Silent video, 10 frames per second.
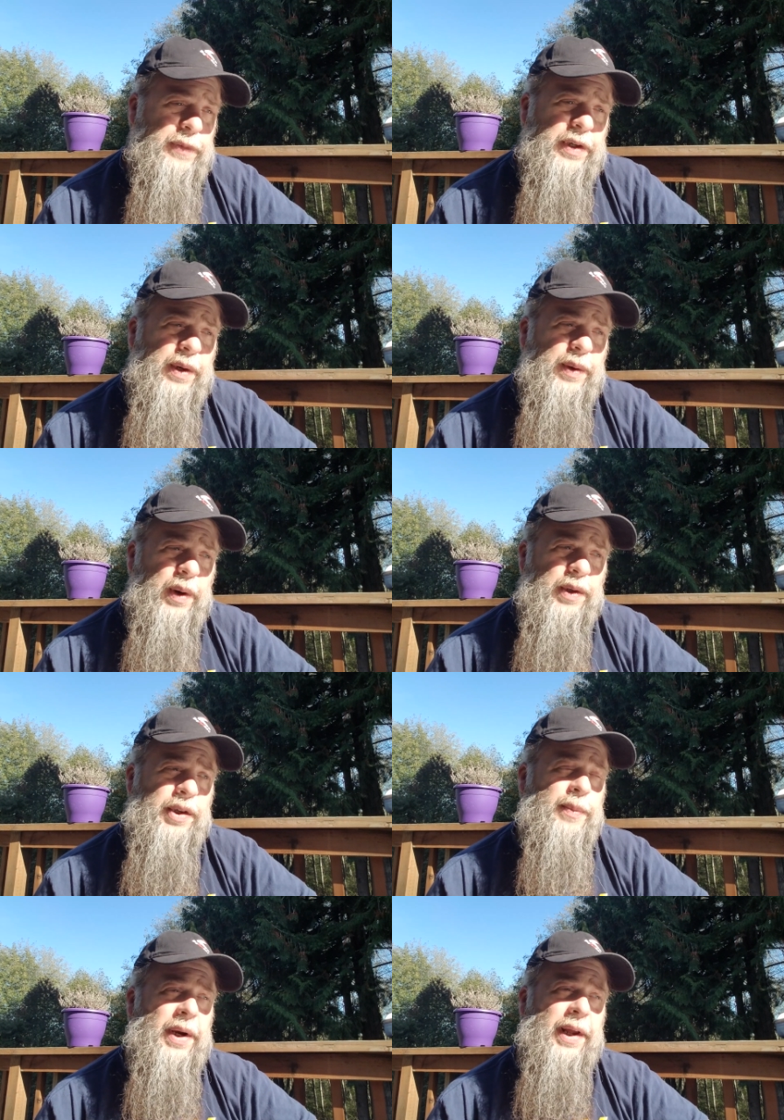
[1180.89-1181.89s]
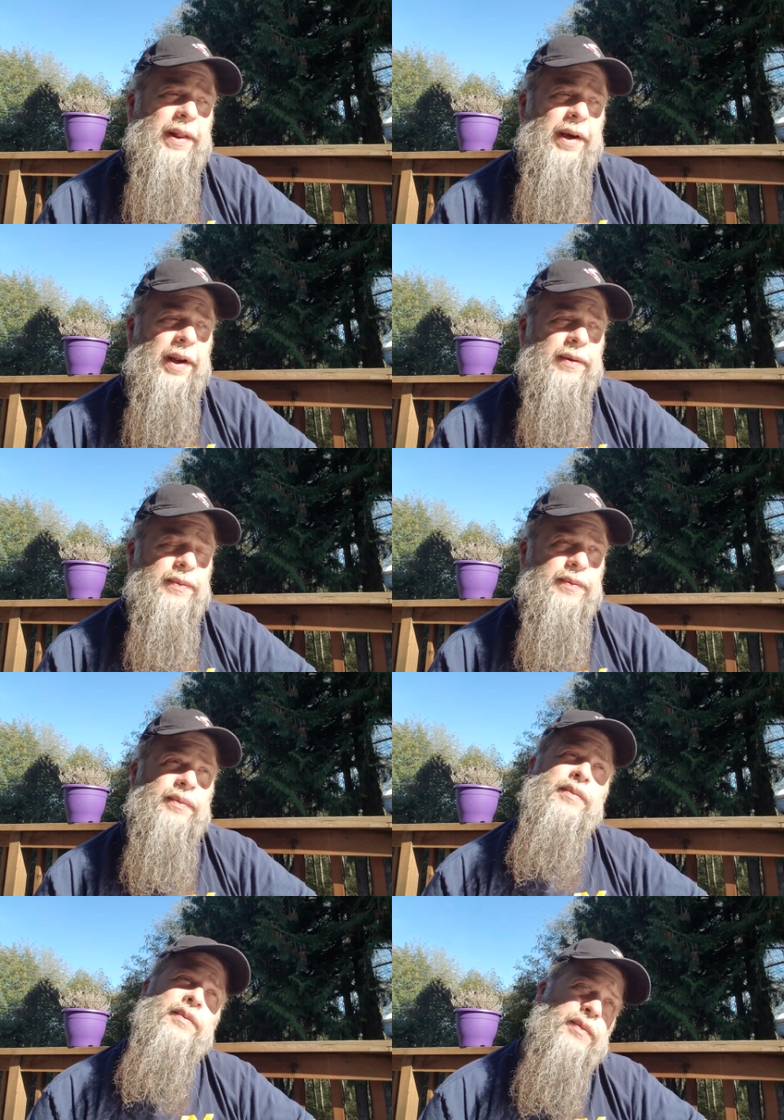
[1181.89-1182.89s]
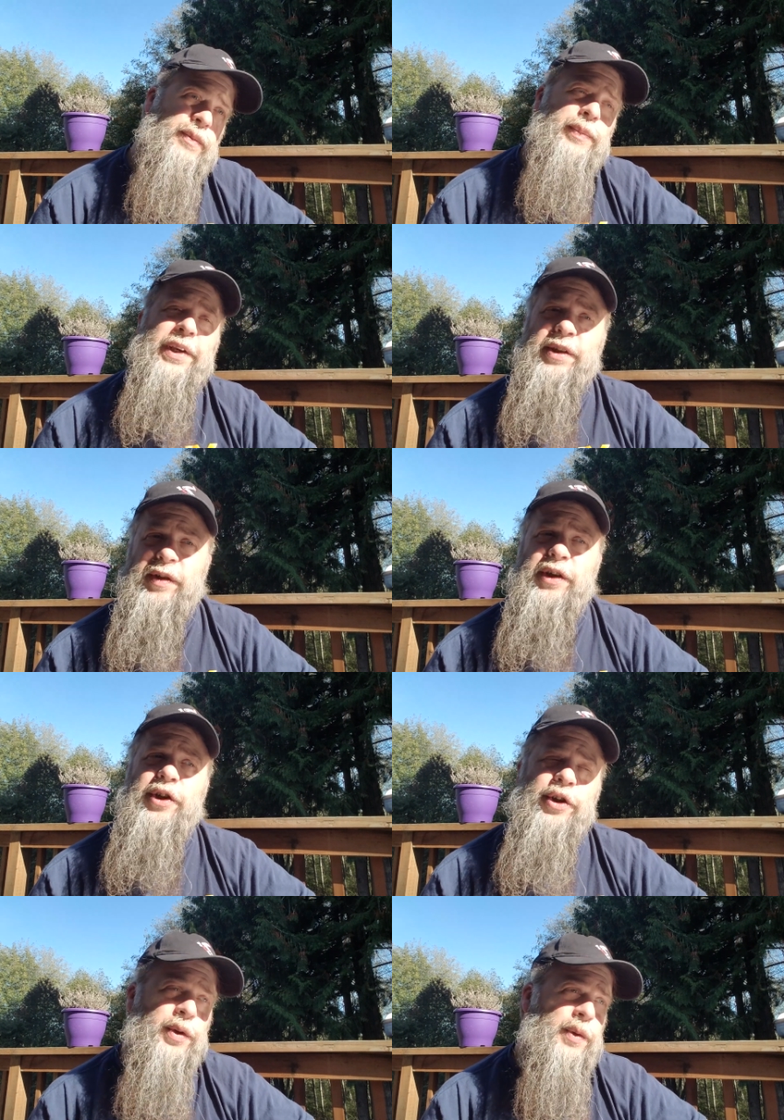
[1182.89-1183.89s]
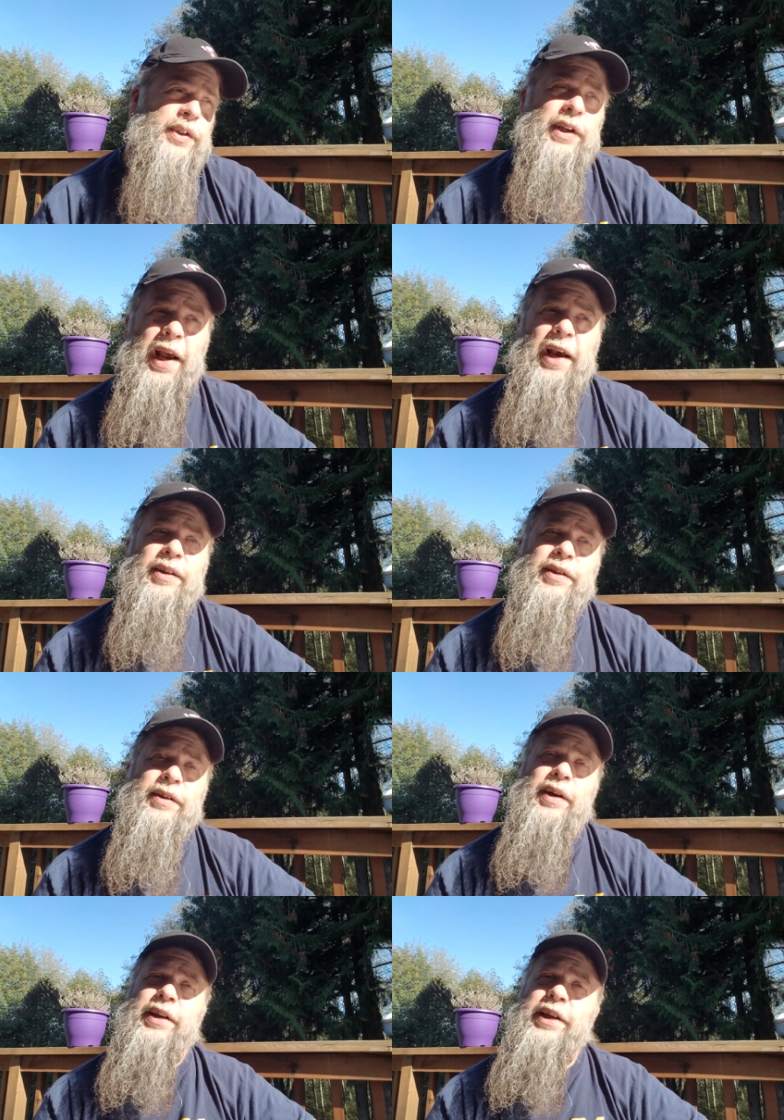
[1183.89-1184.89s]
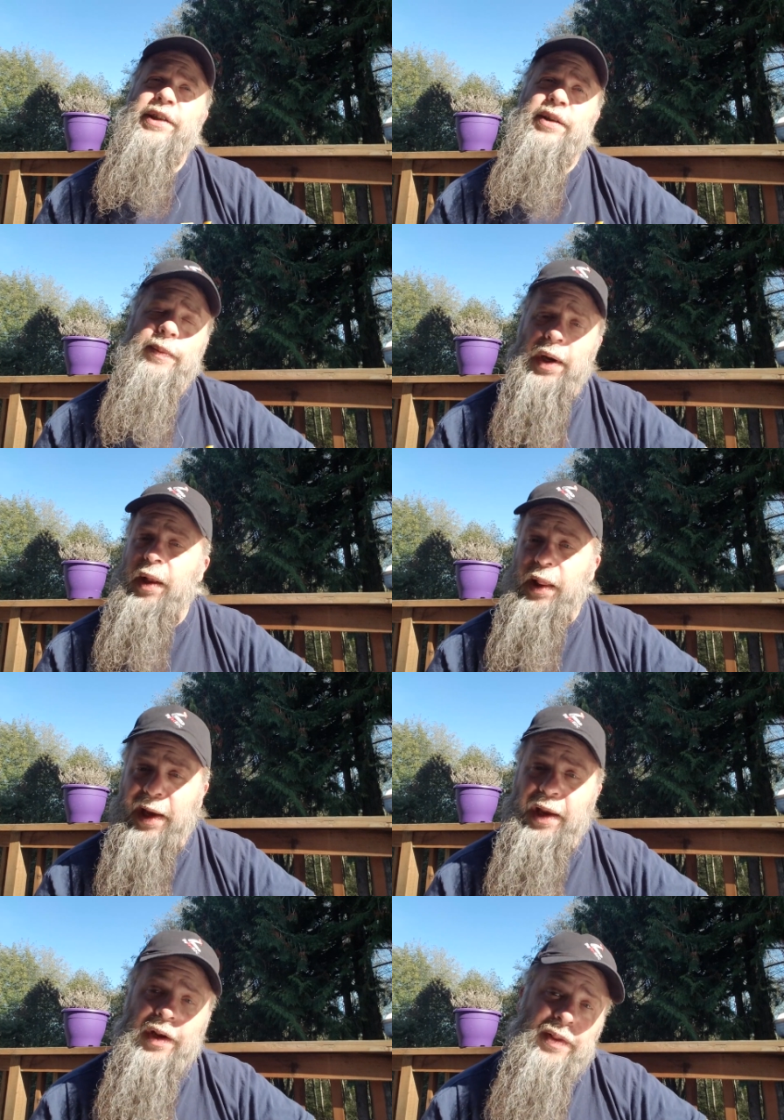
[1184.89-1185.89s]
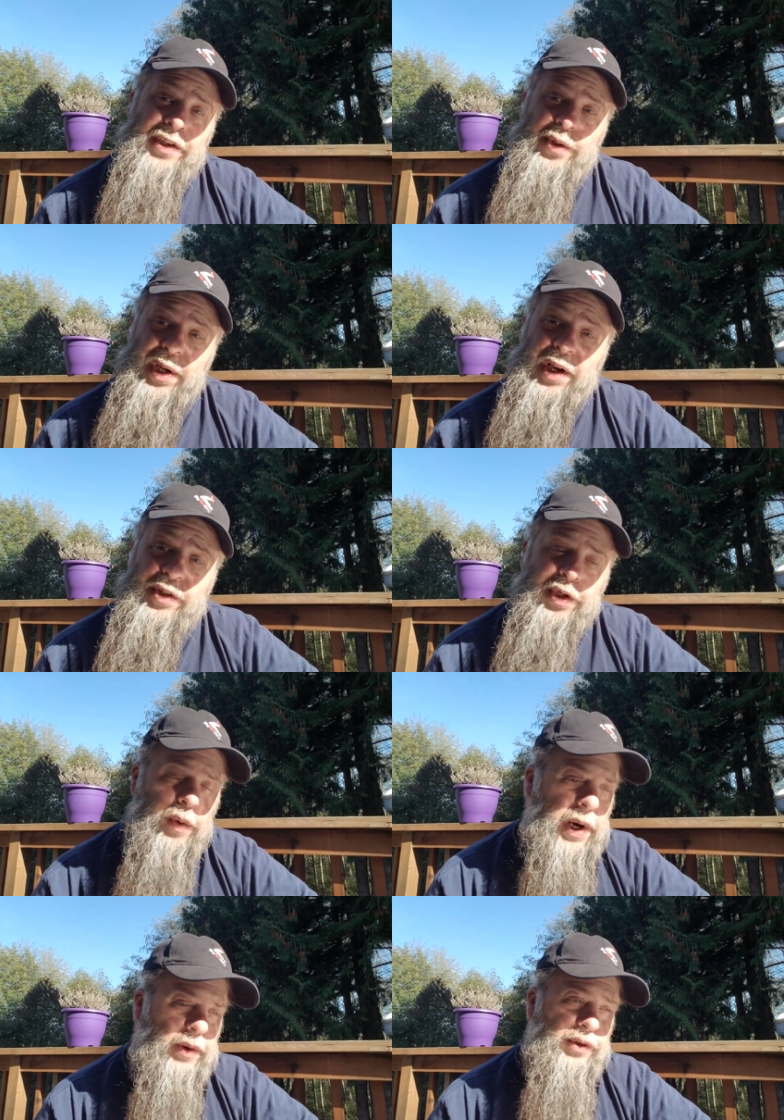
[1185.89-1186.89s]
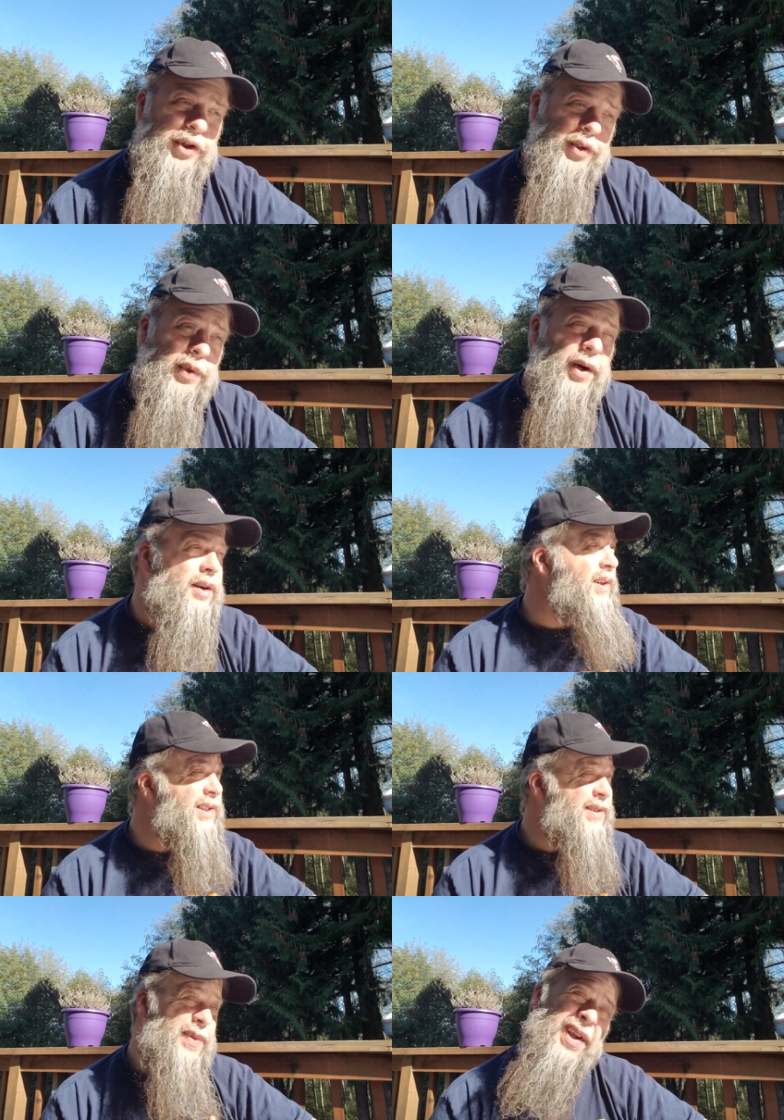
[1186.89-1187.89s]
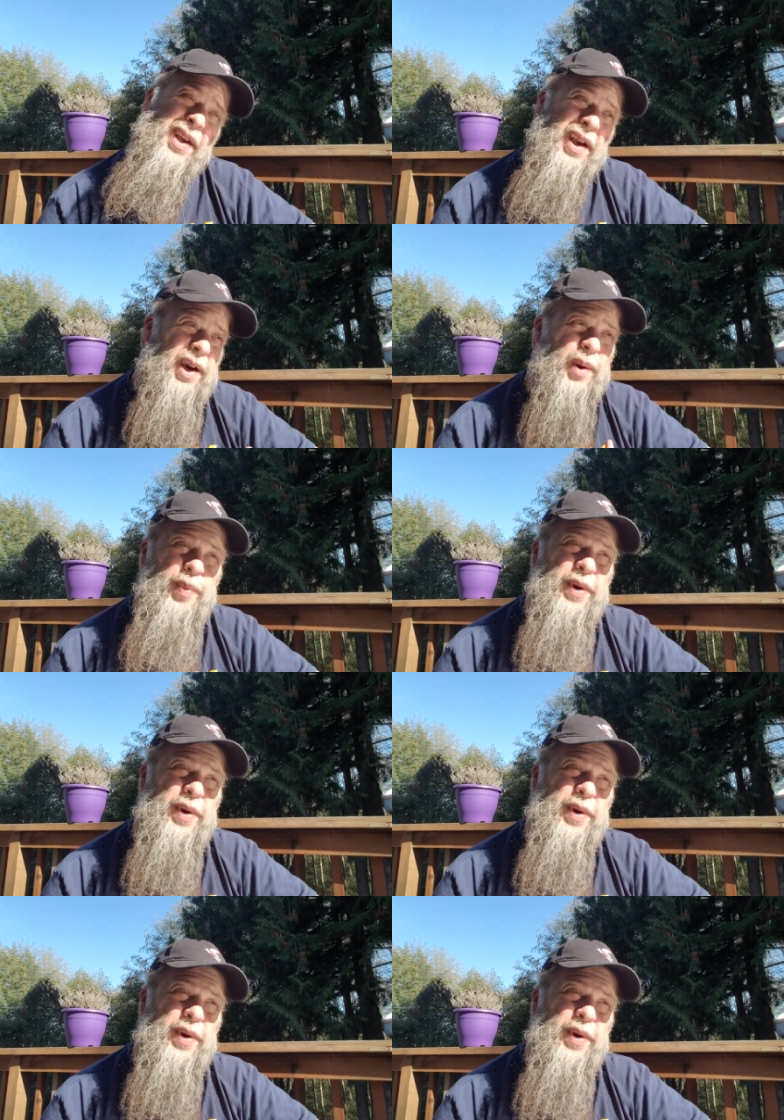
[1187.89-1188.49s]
you know somebody that basically shoots and has a decent amount of land that you can actually go out and shoot on, because I'm